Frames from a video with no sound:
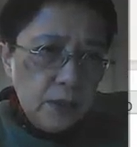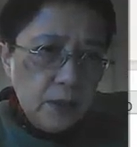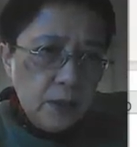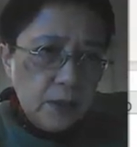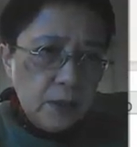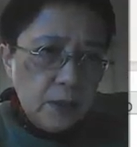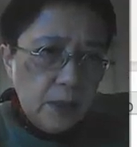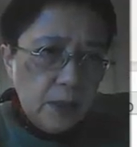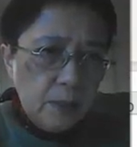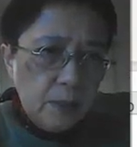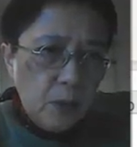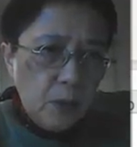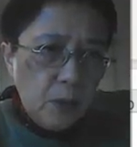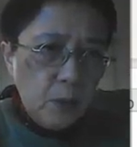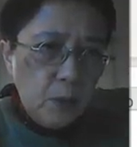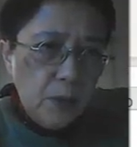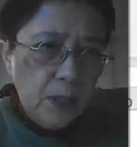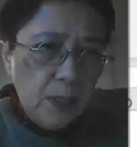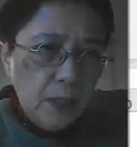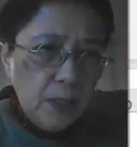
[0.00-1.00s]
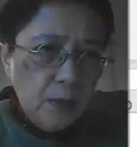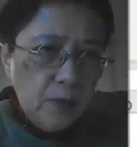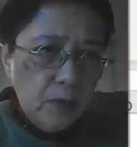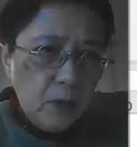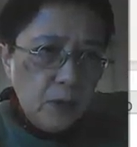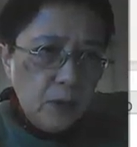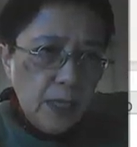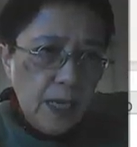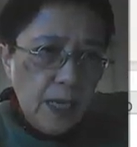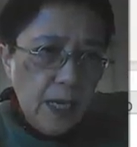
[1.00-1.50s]
This is a per week
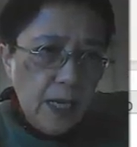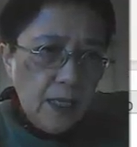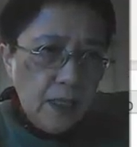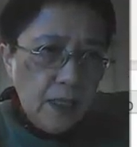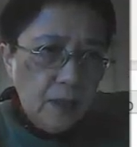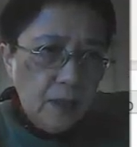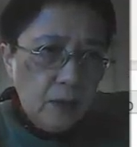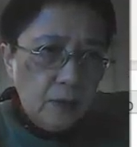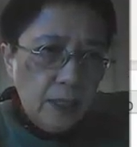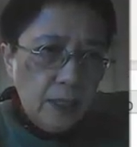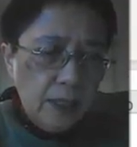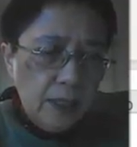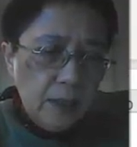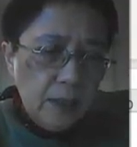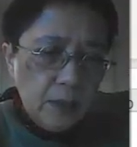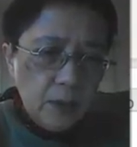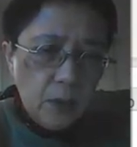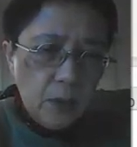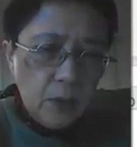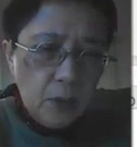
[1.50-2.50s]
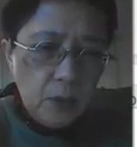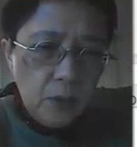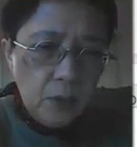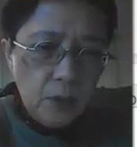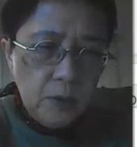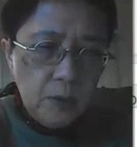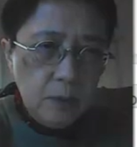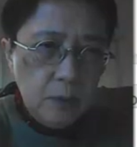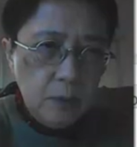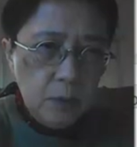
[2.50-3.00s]
for Kelly already. So
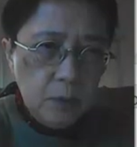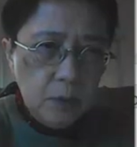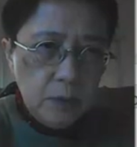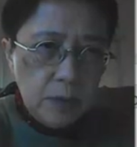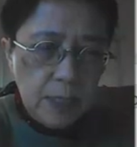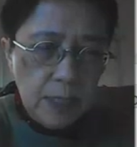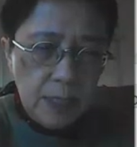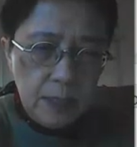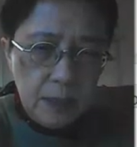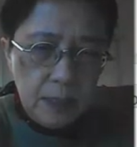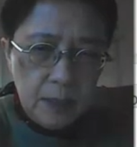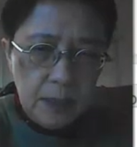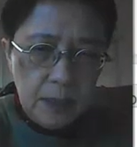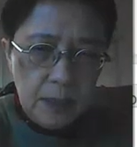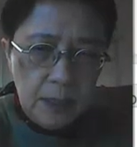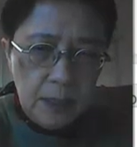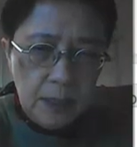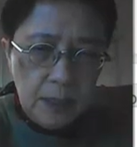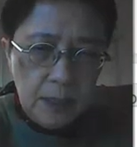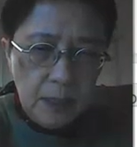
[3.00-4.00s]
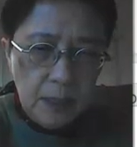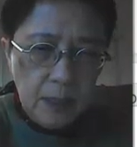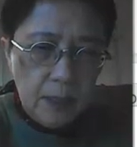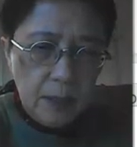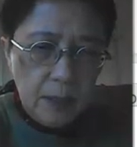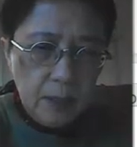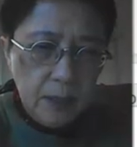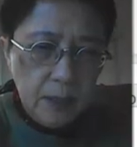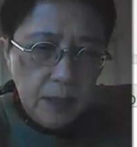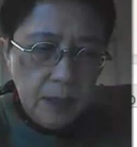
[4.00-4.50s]
we will take the
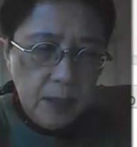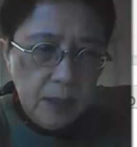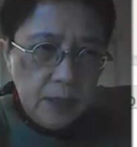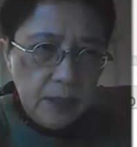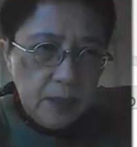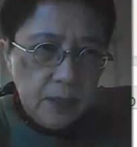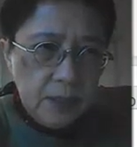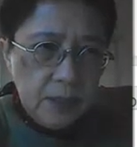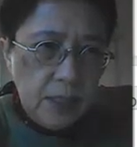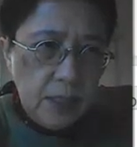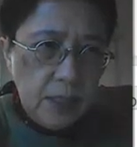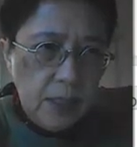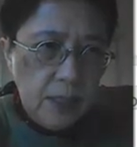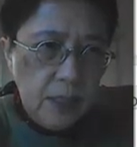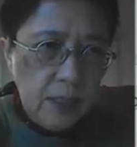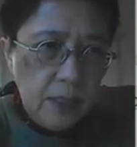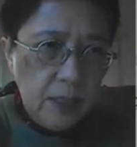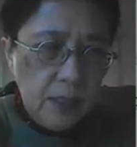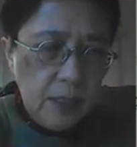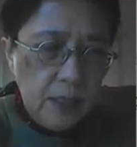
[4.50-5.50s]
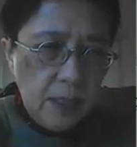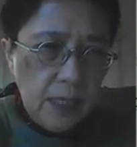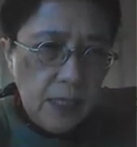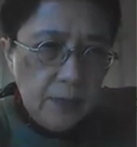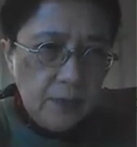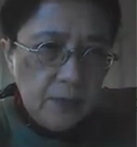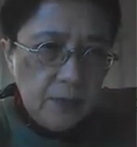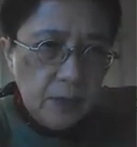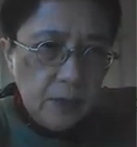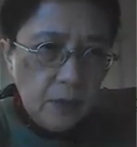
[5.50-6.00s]

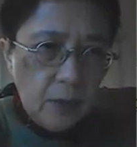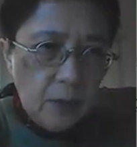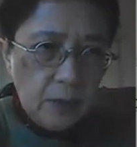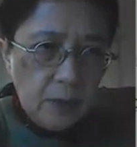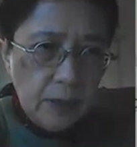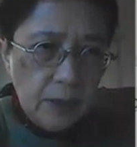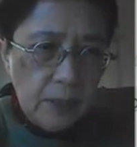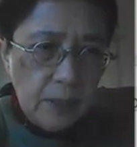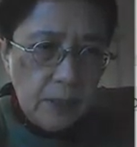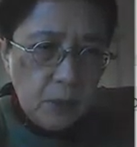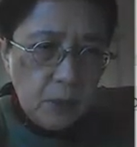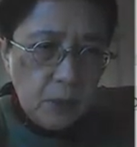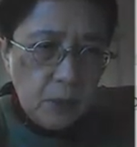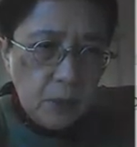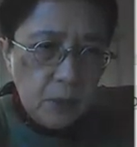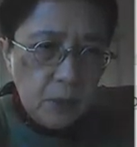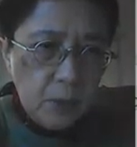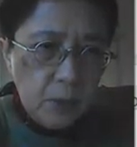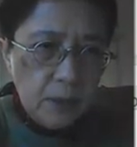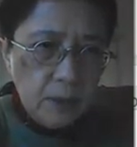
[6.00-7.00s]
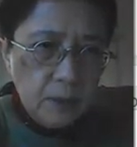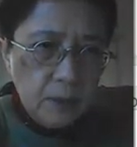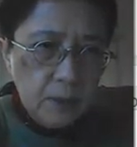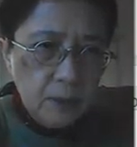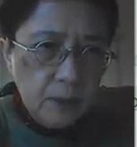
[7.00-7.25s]
C11 already per week.